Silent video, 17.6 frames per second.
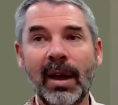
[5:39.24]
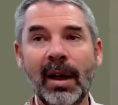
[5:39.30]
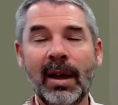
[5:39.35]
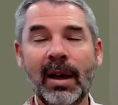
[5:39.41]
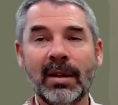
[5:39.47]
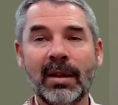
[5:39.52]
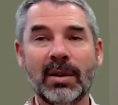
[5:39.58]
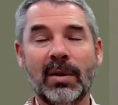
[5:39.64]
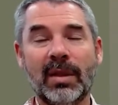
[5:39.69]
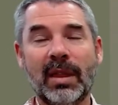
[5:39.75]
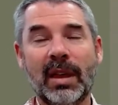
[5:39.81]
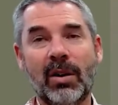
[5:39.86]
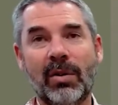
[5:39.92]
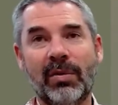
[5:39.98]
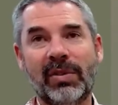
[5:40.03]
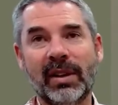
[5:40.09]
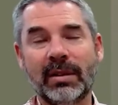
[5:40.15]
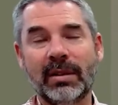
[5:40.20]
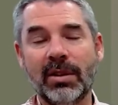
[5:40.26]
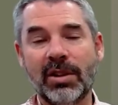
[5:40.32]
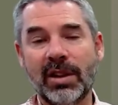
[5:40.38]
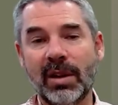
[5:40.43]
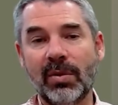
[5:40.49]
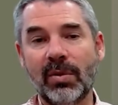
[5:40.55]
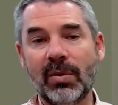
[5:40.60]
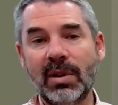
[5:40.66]
So that reflects a
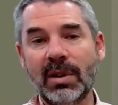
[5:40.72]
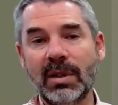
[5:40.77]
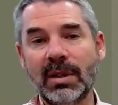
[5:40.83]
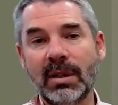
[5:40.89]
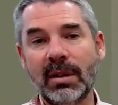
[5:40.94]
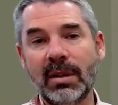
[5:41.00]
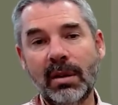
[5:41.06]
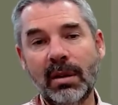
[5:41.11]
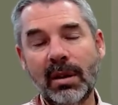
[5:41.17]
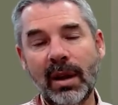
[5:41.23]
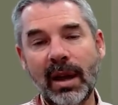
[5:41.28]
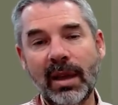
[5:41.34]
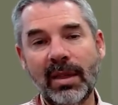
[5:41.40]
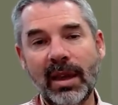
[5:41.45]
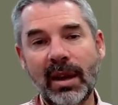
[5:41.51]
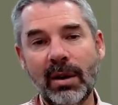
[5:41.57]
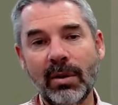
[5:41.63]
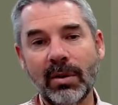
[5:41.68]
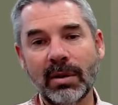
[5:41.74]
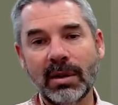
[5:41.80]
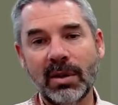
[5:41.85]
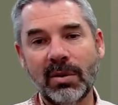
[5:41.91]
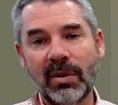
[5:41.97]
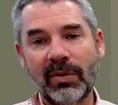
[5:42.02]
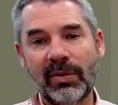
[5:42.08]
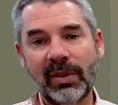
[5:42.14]
general concern, and then it also
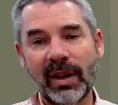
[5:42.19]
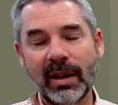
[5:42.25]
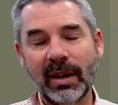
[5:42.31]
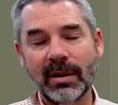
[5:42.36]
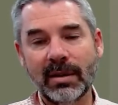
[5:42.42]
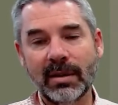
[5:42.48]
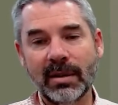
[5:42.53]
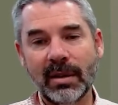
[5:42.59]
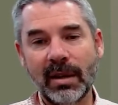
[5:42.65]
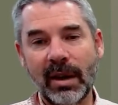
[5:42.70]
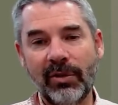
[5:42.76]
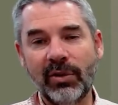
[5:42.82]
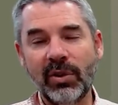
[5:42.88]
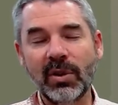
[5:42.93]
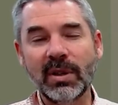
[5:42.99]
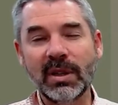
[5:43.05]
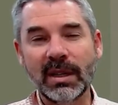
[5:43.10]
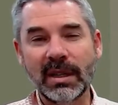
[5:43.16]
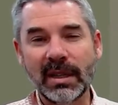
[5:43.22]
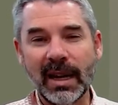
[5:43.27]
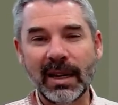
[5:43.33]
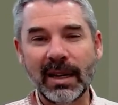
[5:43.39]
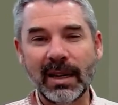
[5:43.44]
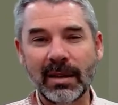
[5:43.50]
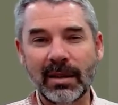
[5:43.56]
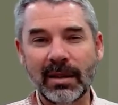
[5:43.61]
reflects a few
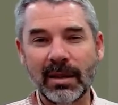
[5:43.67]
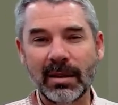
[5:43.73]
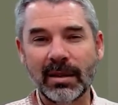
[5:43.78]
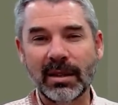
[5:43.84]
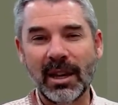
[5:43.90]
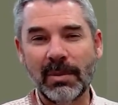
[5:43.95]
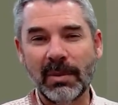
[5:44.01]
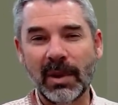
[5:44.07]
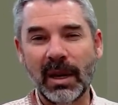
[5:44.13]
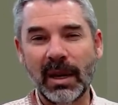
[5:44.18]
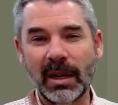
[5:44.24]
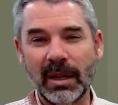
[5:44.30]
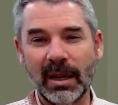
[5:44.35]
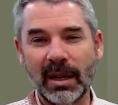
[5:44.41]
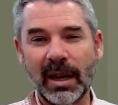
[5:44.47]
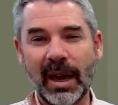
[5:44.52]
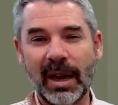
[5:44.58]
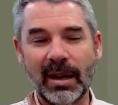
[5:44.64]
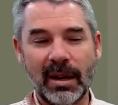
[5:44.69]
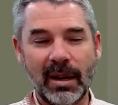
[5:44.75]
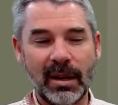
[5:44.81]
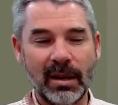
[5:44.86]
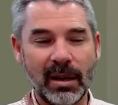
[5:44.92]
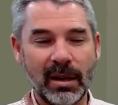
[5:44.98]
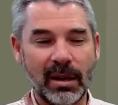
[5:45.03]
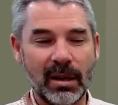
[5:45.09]
studies that seem to indicate a
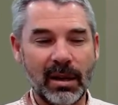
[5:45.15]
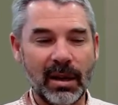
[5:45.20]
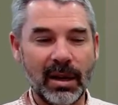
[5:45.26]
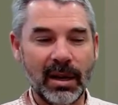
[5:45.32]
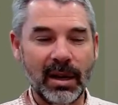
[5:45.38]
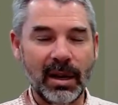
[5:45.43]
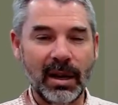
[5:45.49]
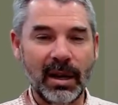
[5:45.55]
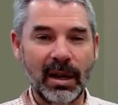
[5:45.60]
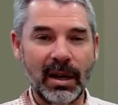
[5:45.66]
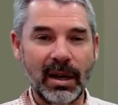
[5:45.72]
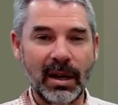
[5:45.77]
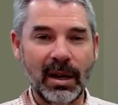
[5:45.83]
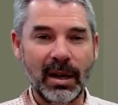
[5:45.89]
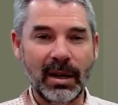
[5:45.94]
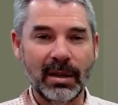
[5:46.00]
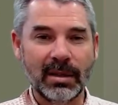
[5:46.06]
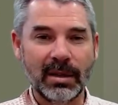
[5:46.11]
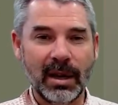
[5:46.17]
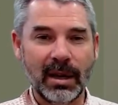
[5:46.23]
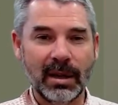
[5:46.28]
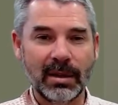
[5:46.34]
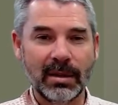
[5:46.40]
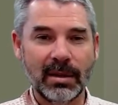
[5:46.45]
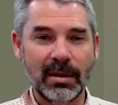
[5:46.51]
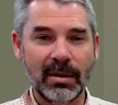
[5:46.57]
decline in
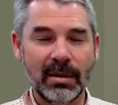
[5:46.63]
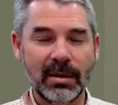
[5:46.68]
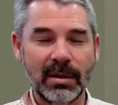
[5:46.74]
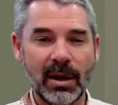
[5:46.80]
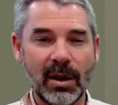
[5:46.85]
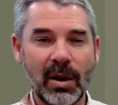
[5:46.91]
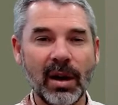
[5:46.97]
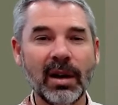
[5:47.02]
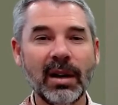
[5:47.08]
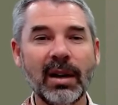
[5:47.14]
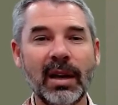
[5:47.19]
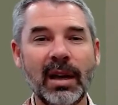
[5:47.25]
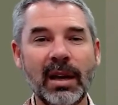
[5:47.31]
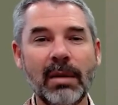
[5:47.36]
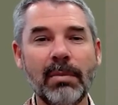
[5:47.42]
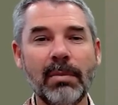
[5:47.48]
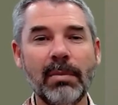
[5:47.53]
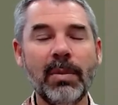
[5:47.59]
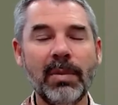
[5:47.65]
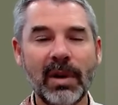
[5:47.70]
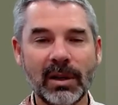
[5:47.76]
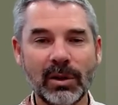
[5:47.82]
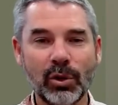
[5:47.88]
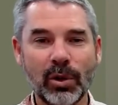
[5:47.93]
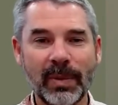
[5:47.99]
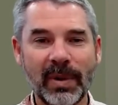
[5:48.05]
insects. So in a moment I'll
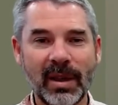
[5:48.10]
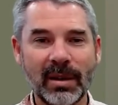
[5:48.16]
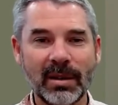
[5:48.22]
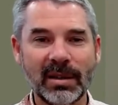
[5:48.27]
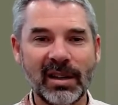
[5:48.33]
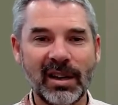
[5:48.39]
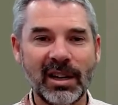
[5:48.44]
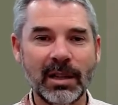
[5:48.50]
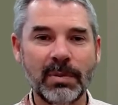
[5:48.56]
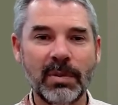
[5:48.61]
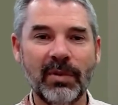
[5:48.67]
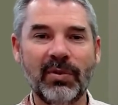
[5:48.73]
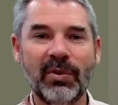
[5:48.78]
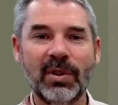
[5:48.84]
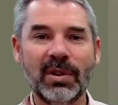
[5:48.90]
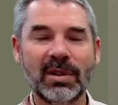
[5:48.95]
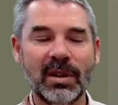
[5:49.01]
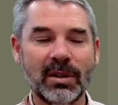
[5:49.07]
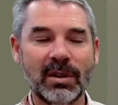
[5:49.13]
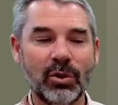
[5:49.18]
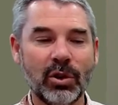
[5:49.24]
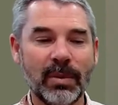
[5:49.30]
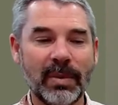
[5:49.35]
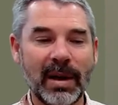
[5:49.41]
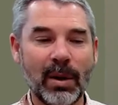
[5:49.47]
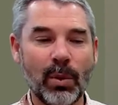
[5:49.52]
talk about those studies, but first I'll talk
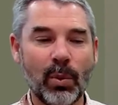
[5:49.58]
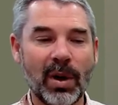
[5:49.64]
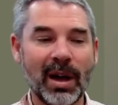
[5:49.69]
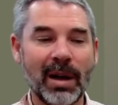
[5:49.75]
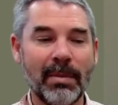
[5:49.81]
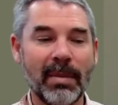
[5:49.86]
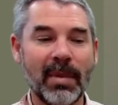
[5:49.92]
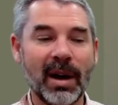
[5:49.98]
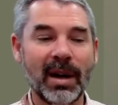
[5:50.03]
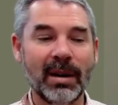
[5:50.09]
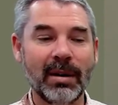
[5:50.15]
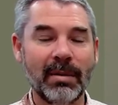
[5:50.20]
about why it might,